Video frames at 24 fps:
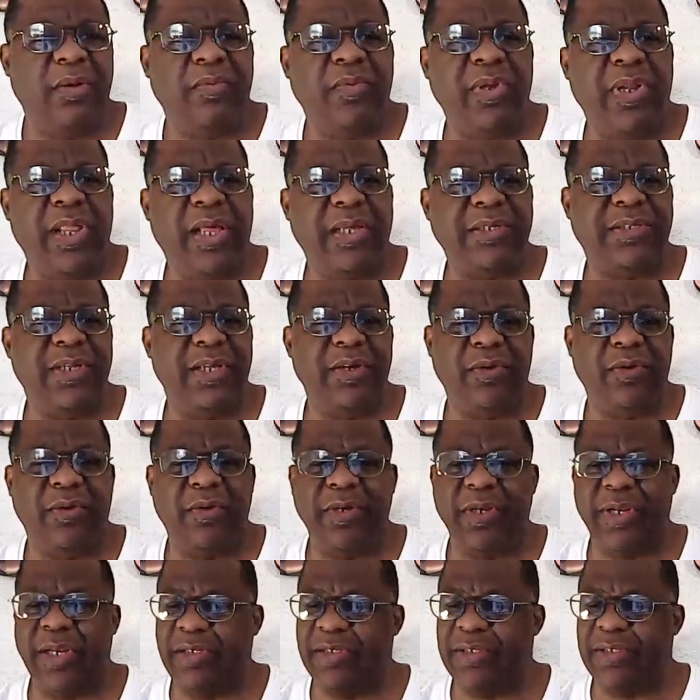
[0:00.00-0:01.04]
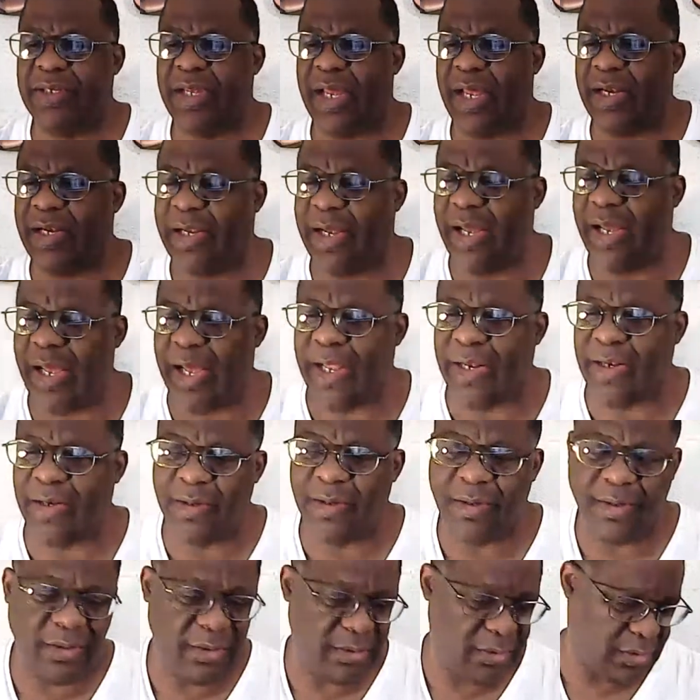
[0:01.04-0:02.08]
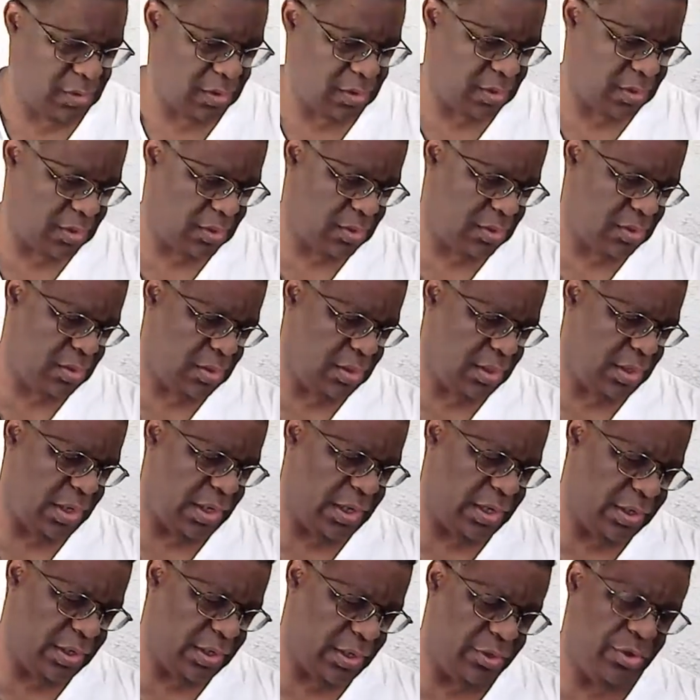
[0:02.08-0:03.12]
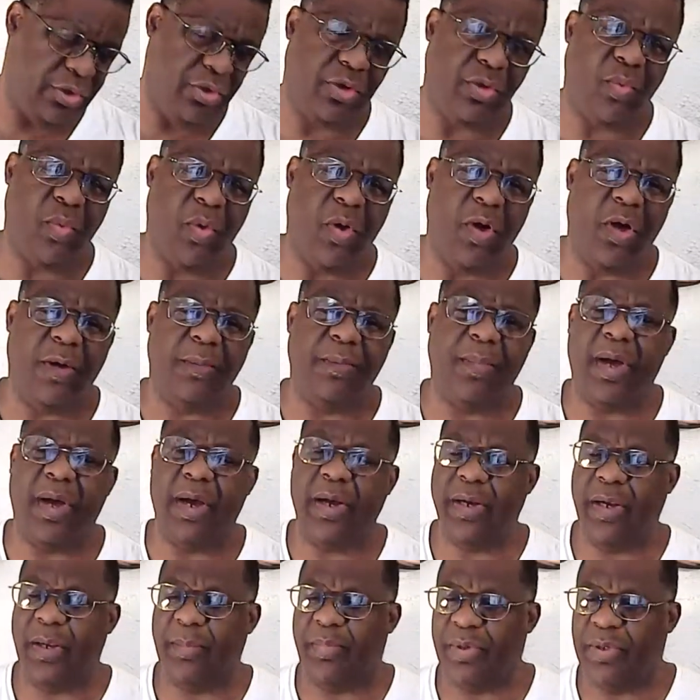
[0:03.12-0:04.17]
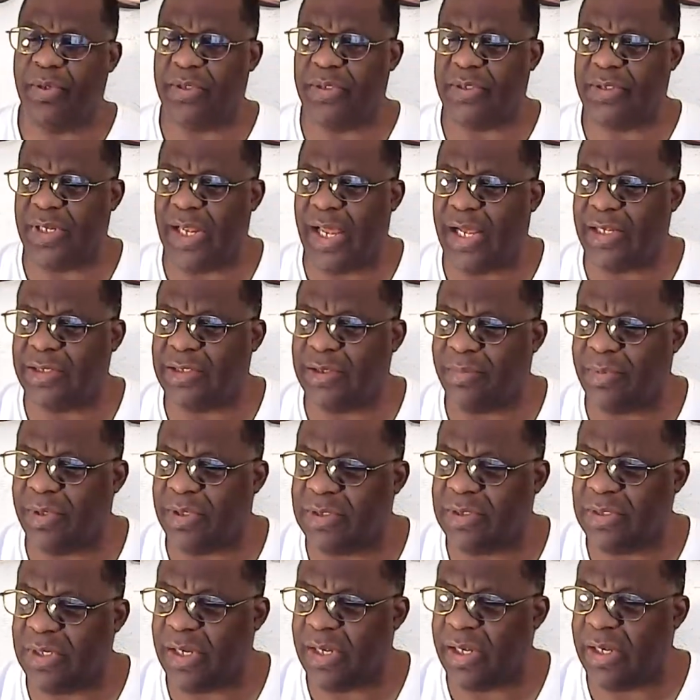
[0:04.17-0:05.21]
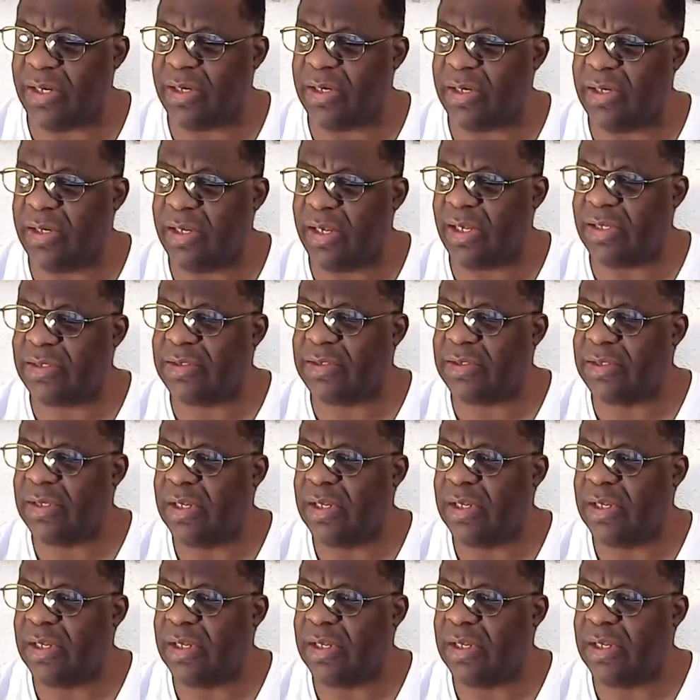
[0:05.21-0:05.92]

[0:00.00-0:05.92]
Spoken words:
realize later on that I just got. And you go to Walmart and they put the signs up there saying, yes,